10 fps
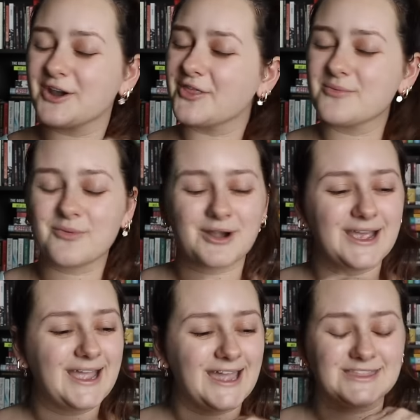another
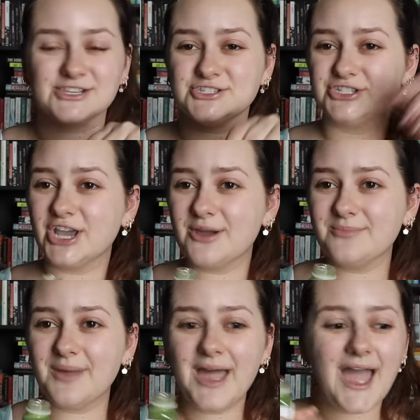morning at the
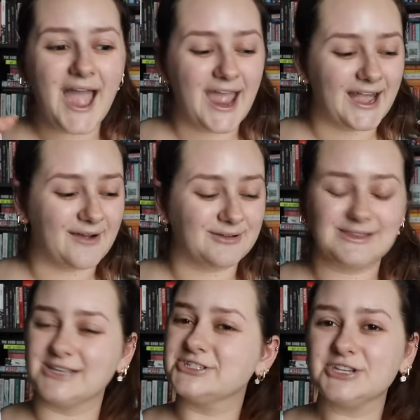gym. And I will
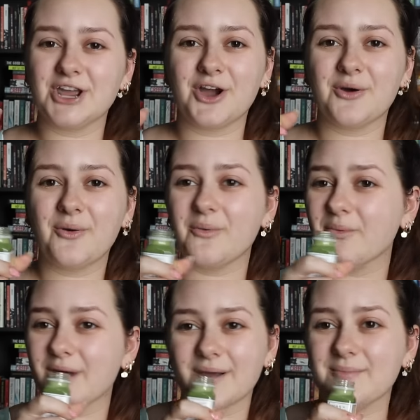let you know
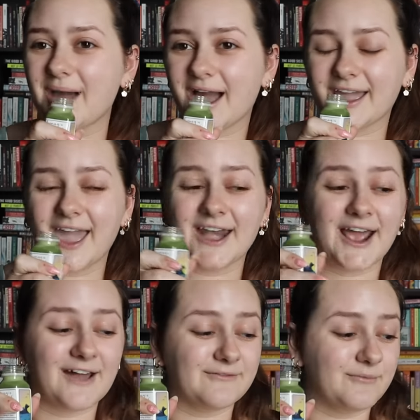when I'm back and I
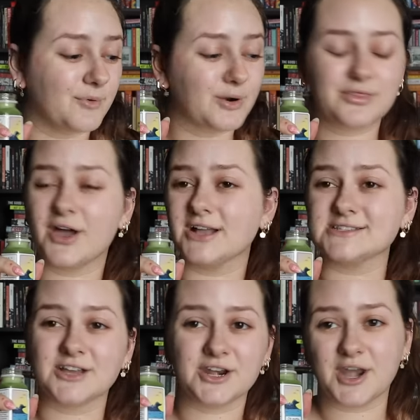have more
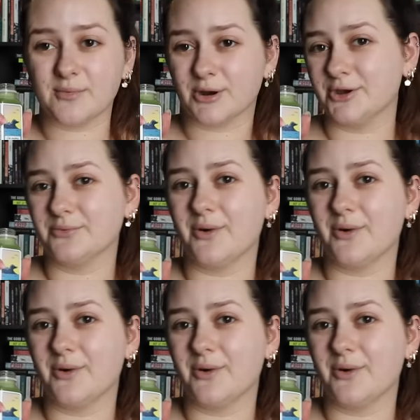thoughts on Neighborhood